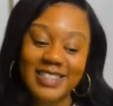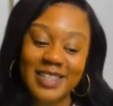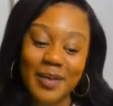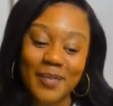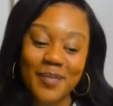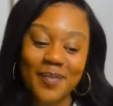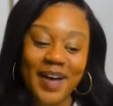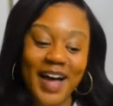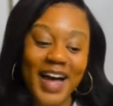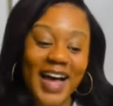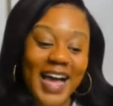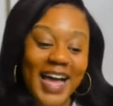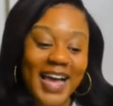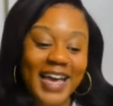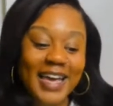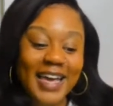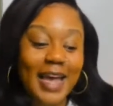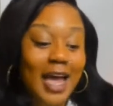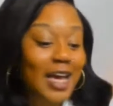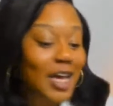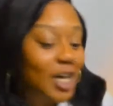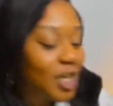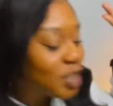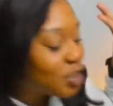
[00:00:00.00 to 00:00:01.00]
Bye.
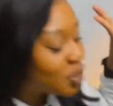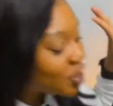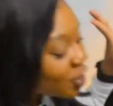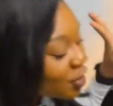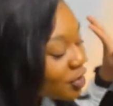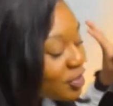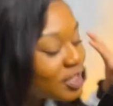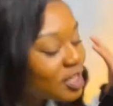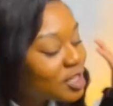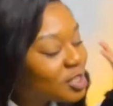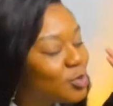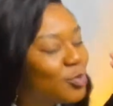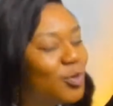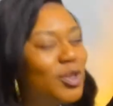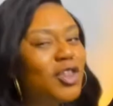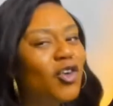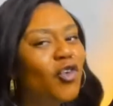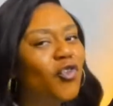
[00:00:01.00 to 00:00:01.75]
Share this with a